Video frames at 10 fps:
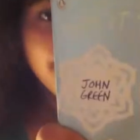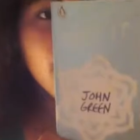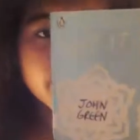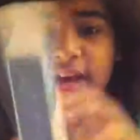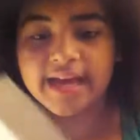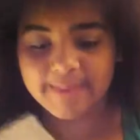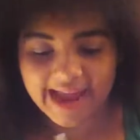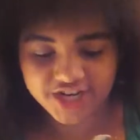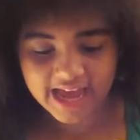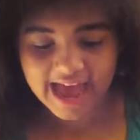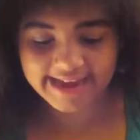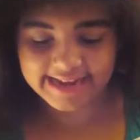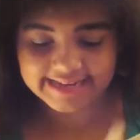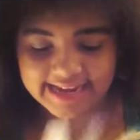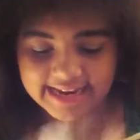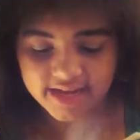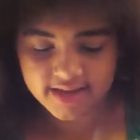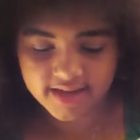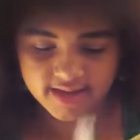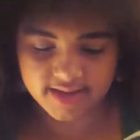Look, page 18.
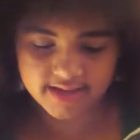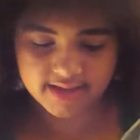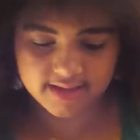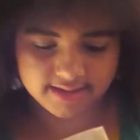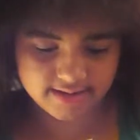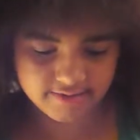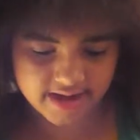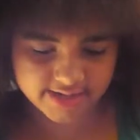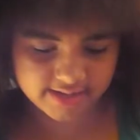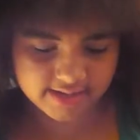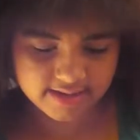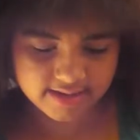It's a lot of pages.